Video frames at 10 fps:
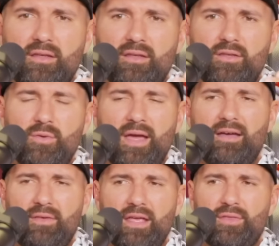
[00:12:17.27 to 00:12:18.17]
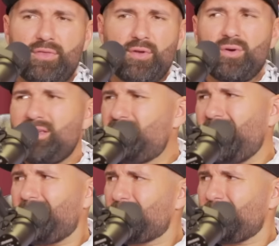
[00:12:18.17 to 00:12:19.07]
you have a
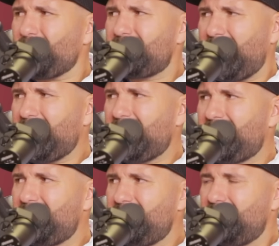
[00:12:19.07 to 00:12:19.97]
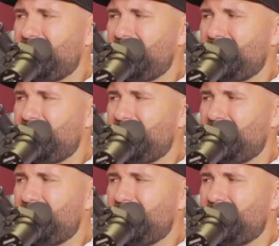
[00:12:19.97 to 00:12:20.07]
35 year old tight end